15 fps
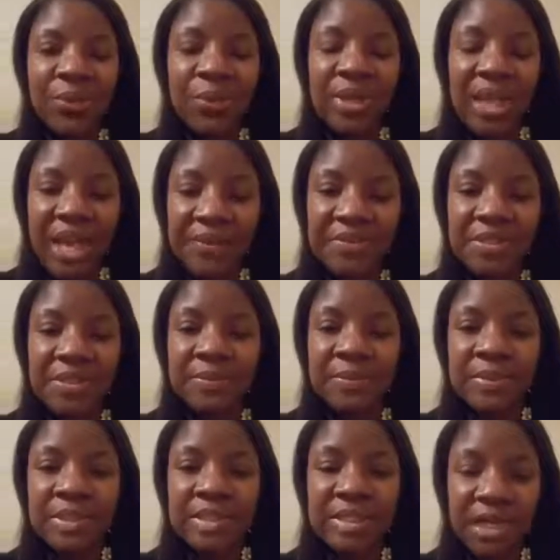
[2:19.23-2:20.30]
We have
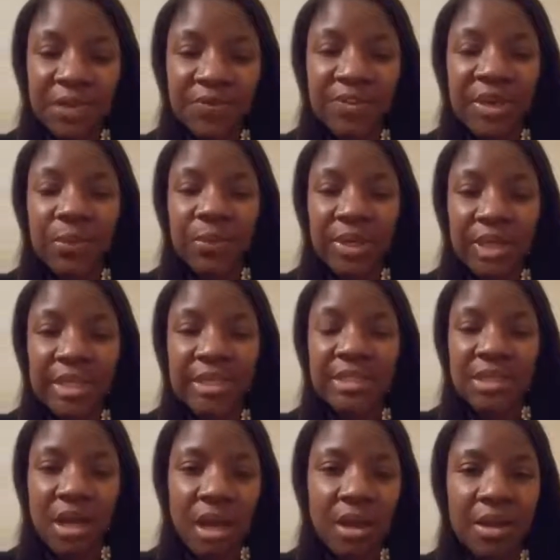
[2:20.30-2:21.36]
some stuff that we need to
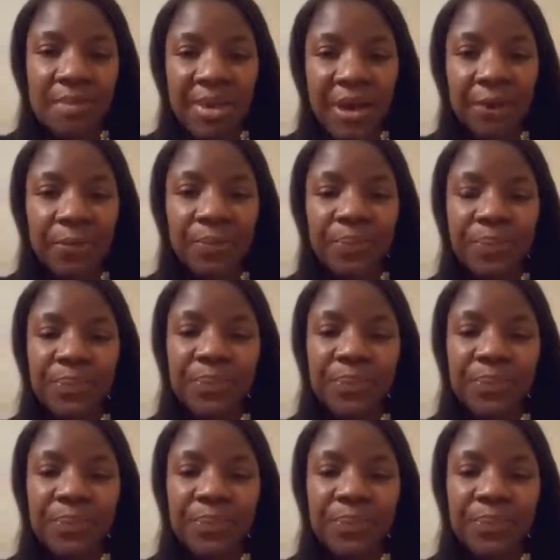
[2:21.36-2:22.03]
talk about.